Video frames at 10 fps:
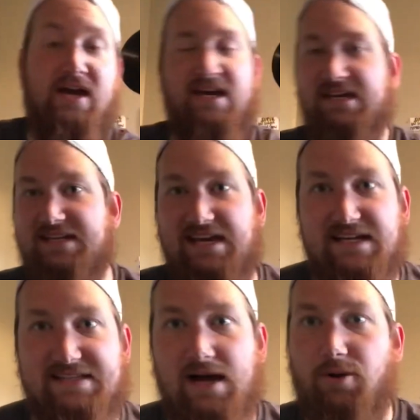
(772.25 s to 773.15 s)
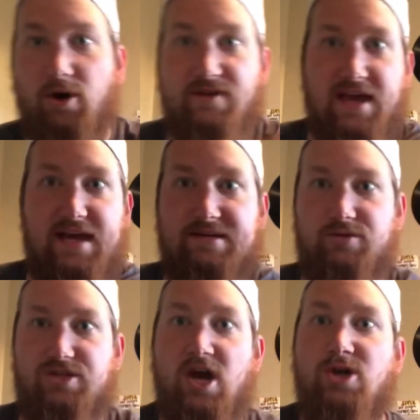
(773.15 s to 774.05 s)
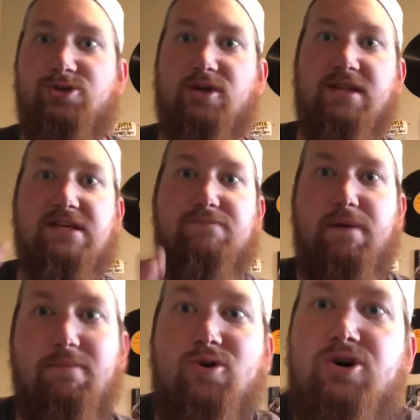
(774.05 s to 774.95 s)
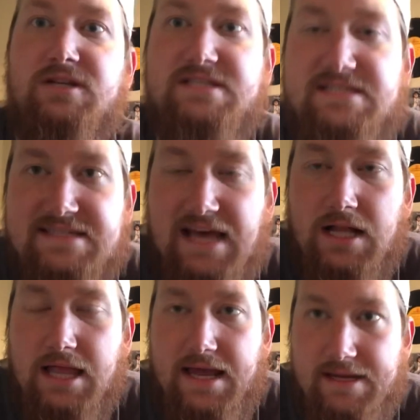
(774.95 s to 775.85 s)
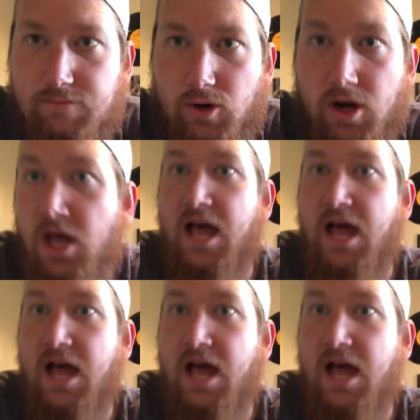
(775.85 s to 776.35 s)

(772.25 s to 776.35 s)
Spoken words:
all the animals so that these people couldn't sell anymore.